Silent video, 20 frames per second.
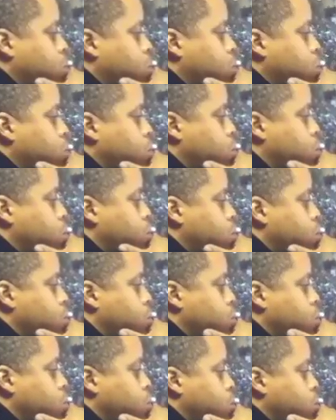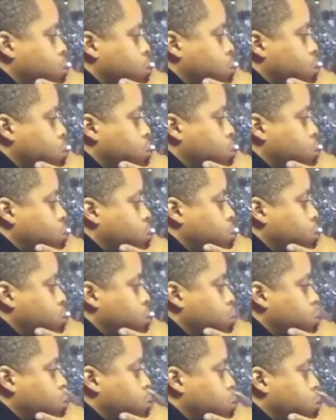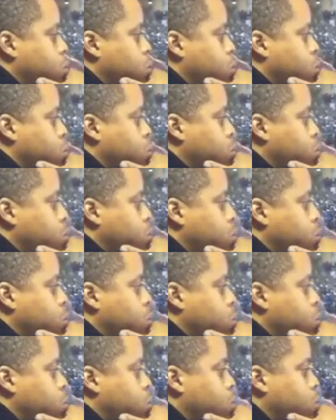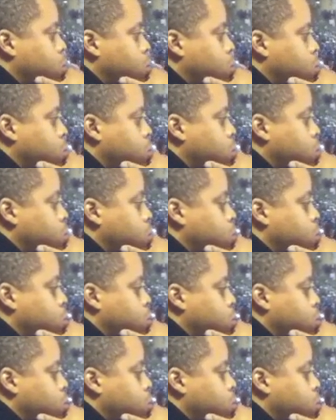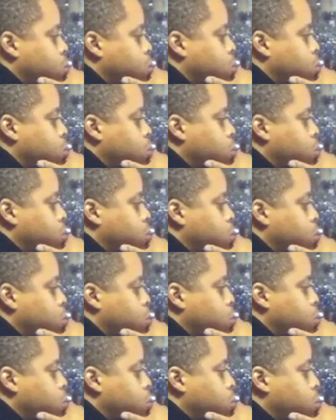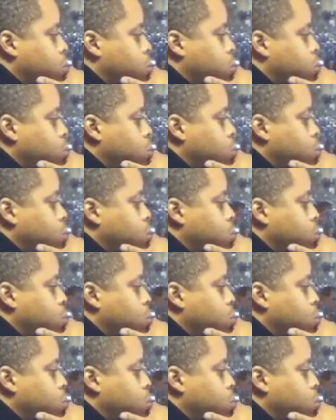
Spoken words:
The person shown says nothing.